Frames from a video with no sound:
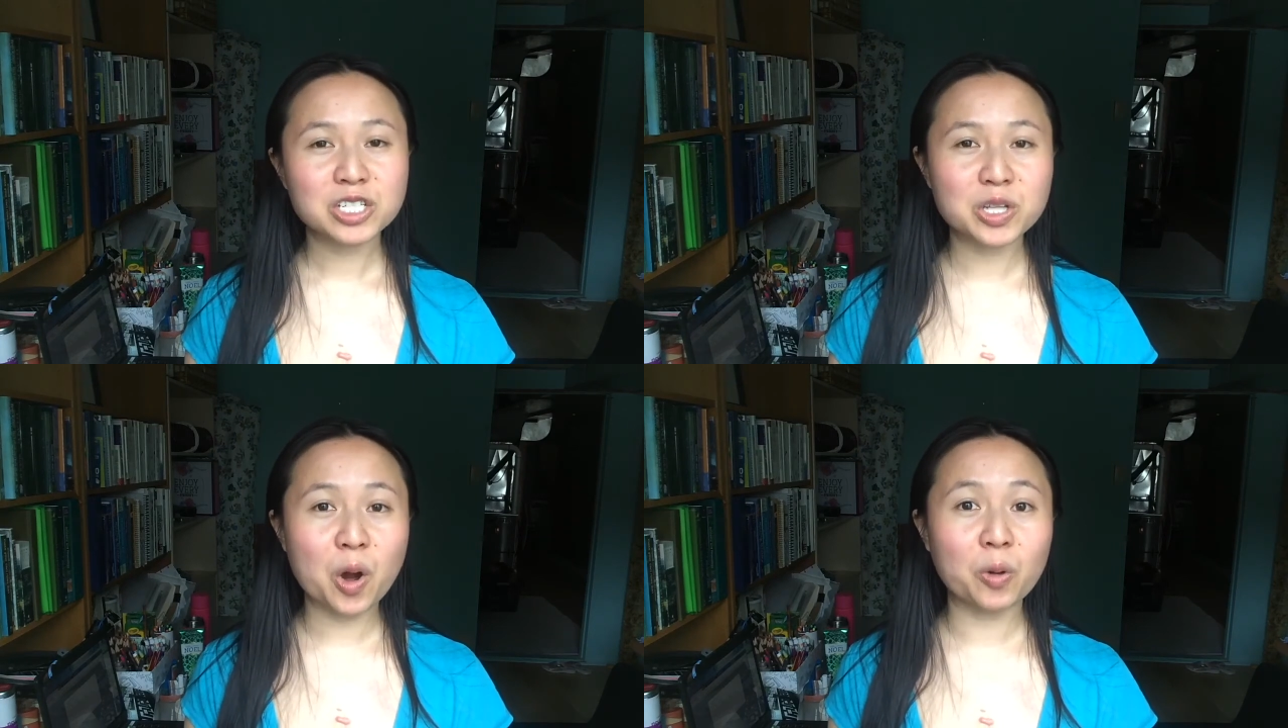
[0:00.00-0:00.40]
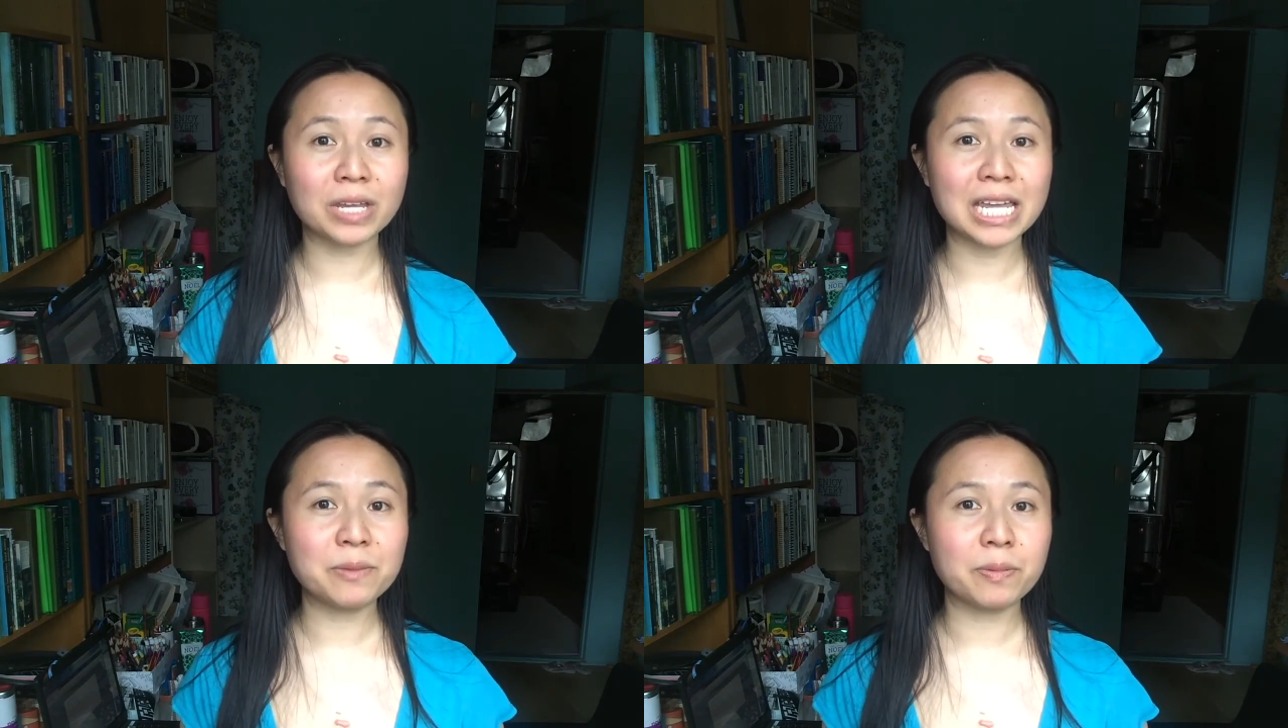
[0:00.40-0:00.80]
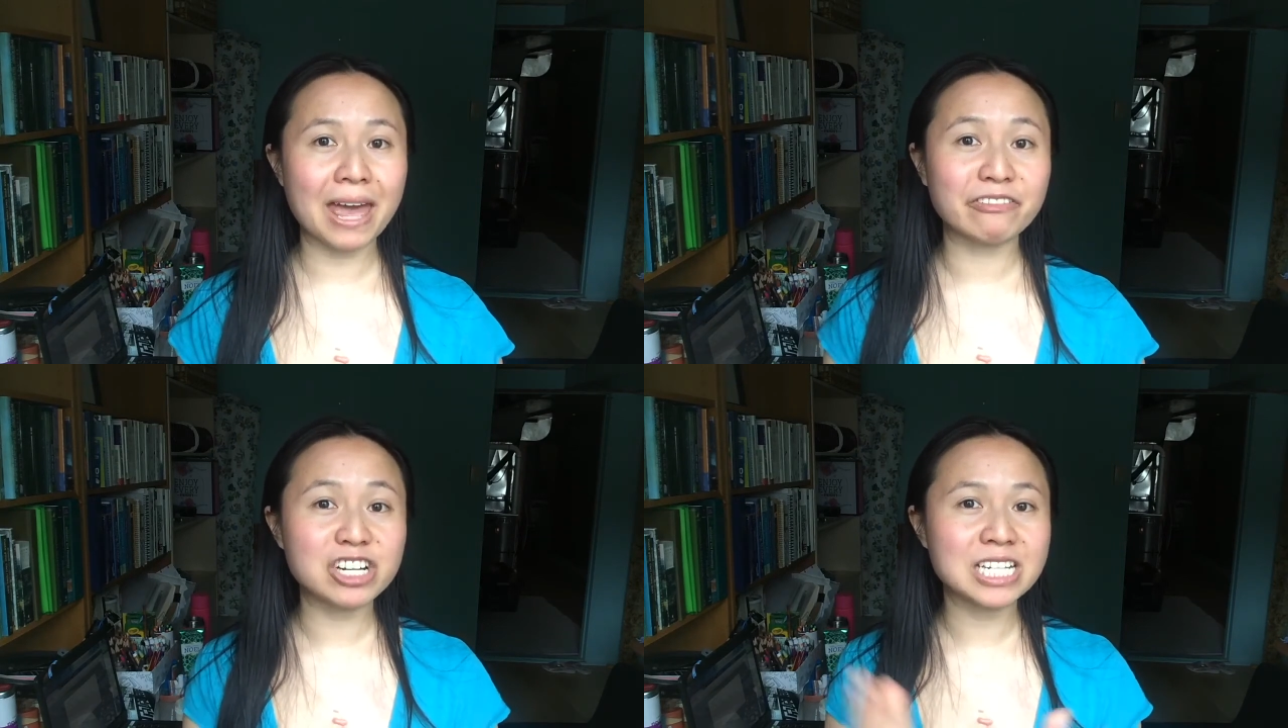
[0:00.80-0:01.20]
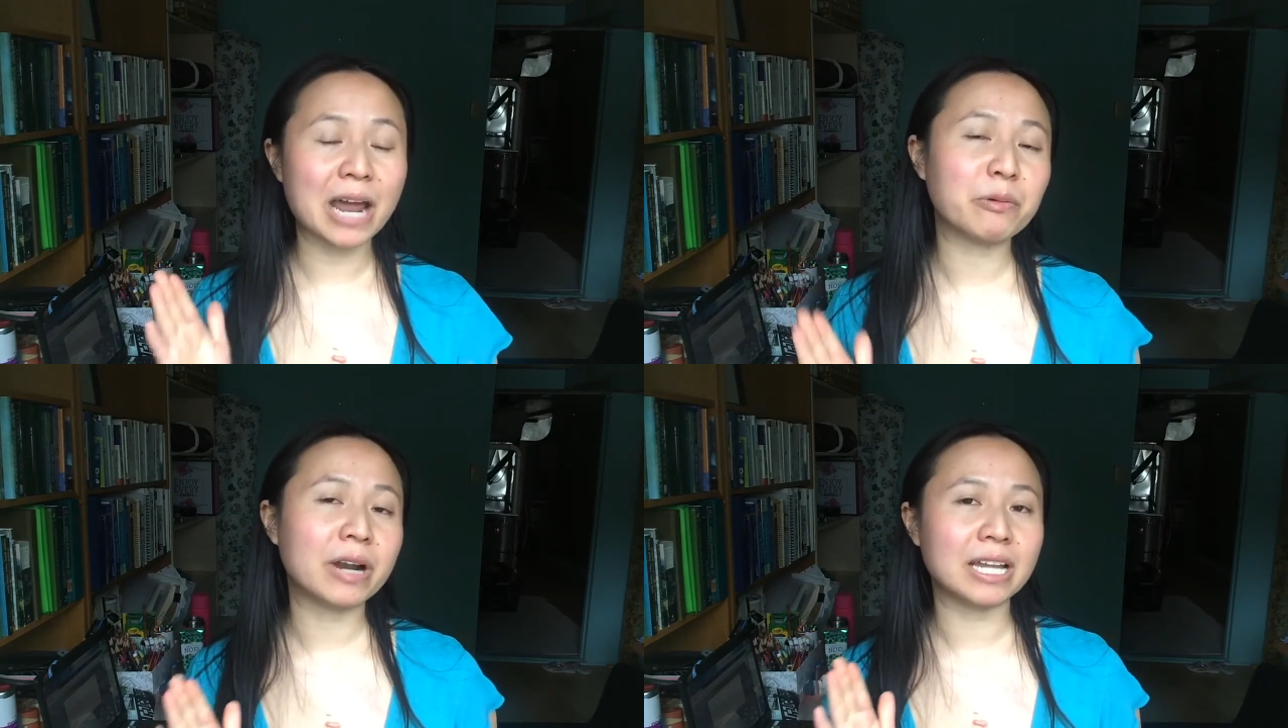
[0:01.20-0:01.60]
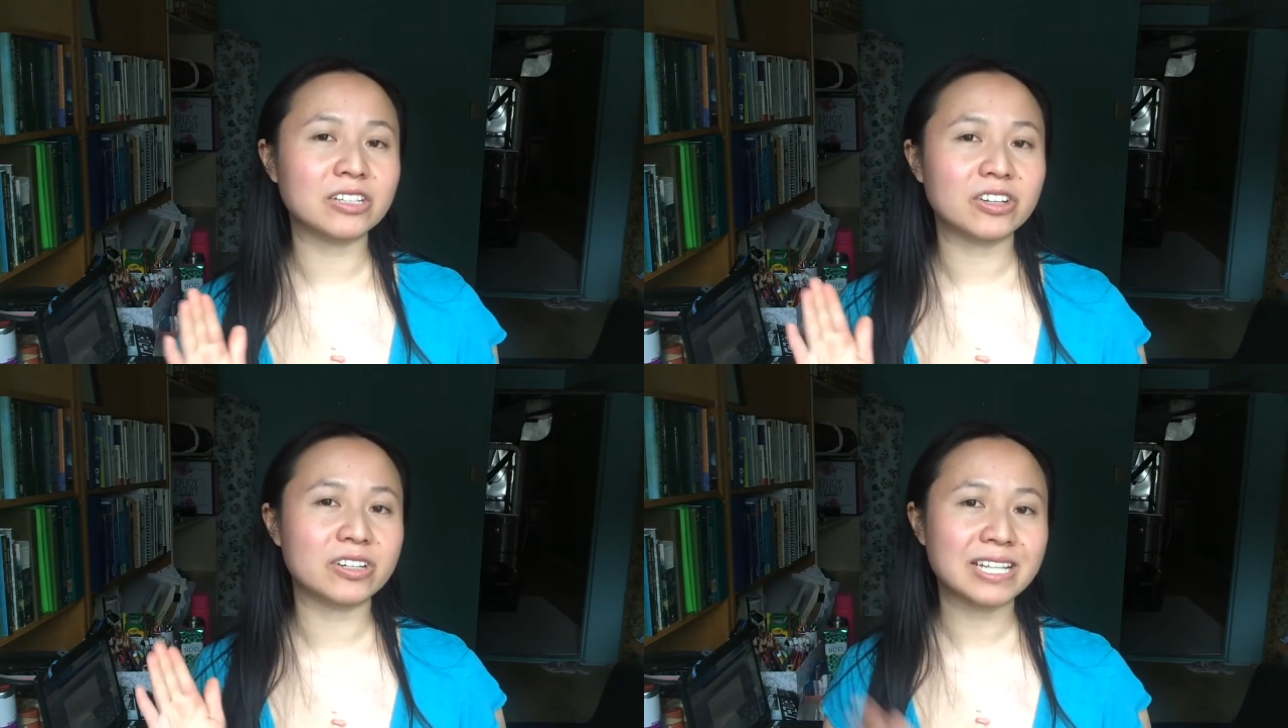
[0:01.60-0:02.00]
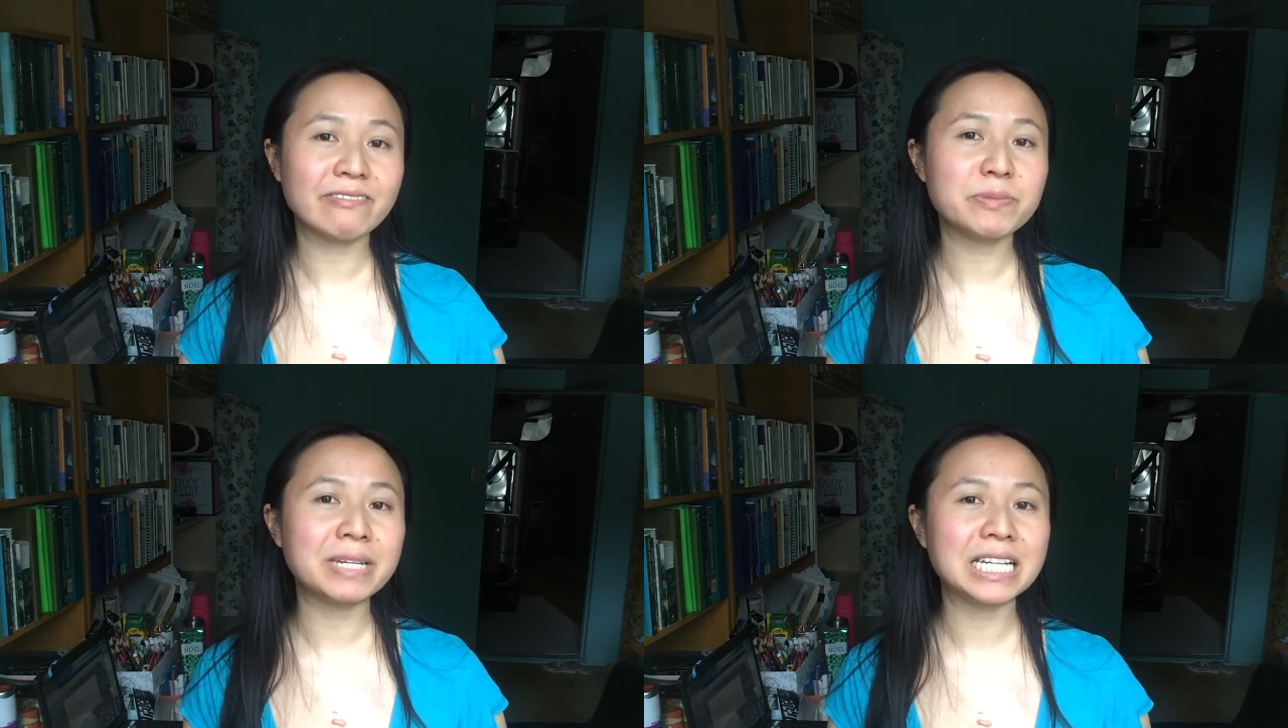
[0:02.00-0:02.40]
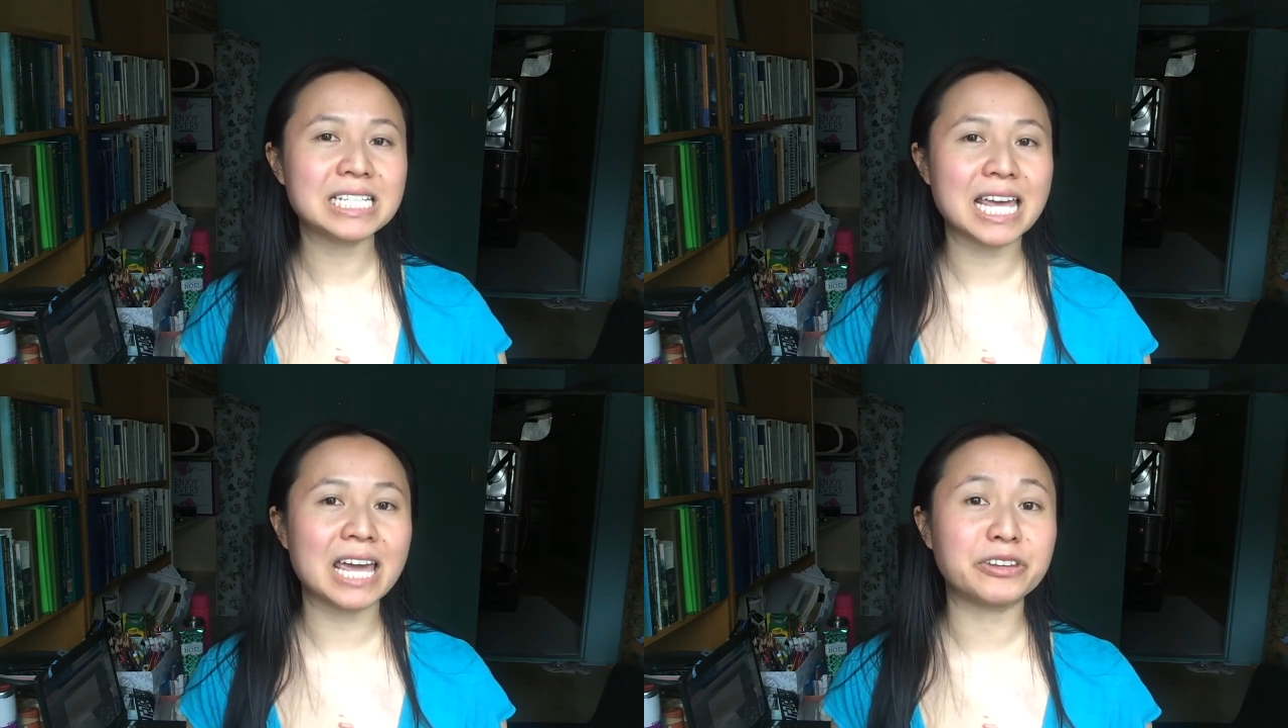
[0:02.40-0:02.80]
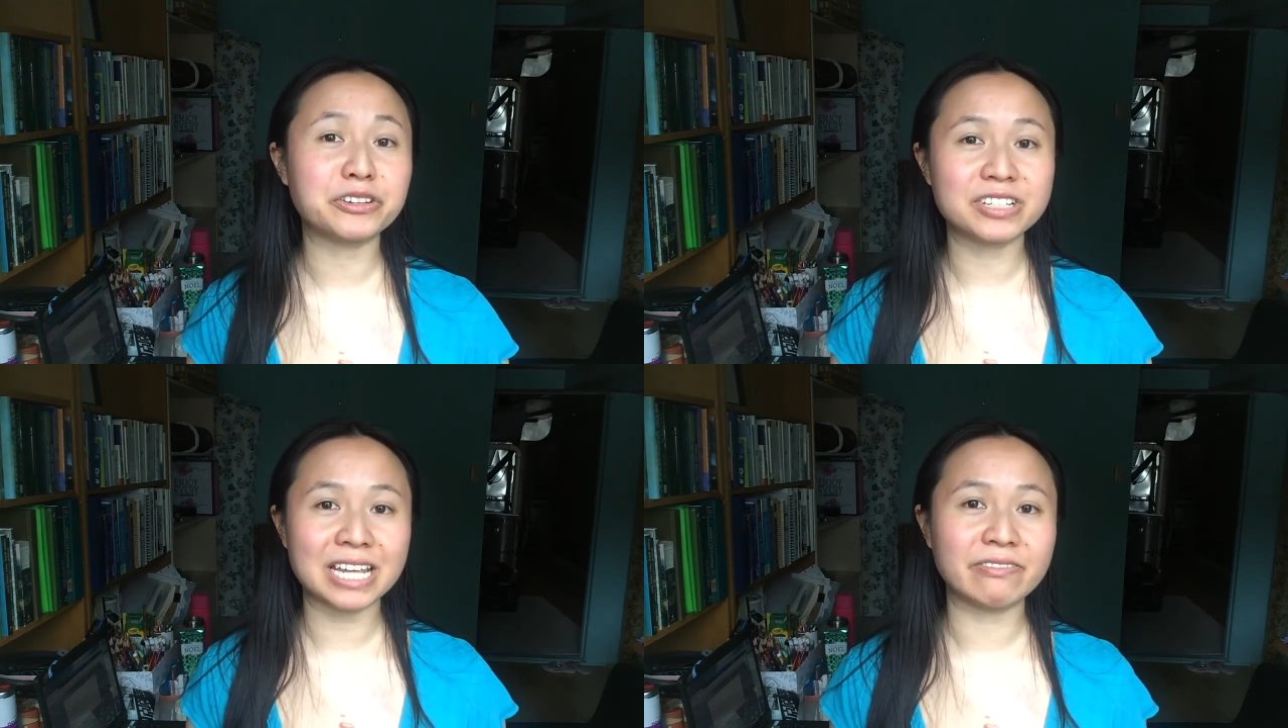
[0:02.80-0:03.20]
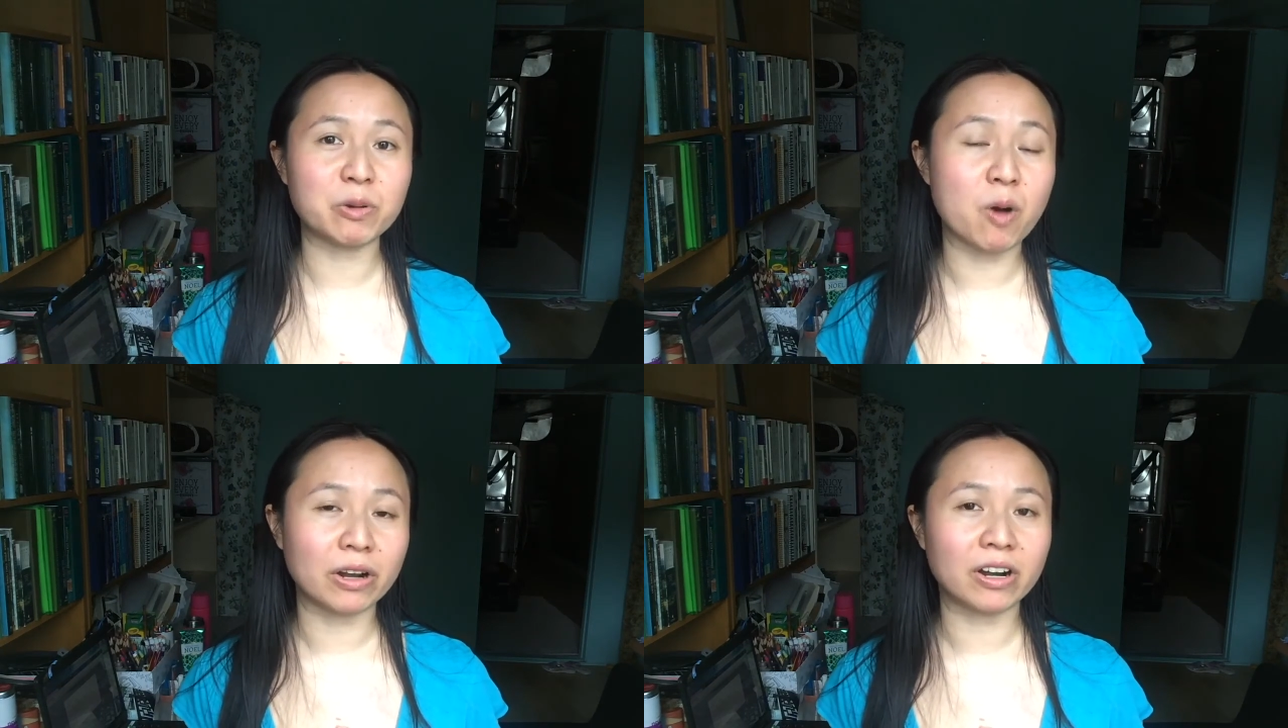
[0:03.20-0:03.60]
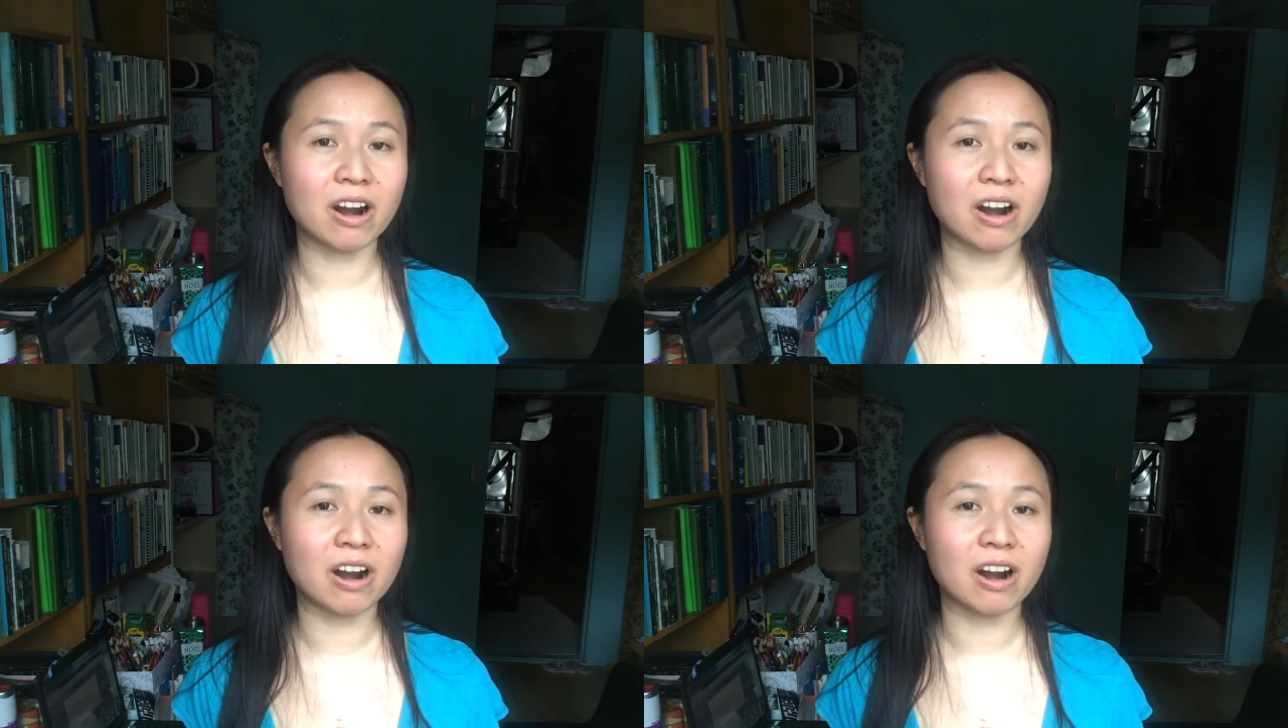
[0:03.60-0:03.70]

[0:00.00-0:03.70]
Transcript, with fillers: So keep every shower under 7 minutes and you're saving water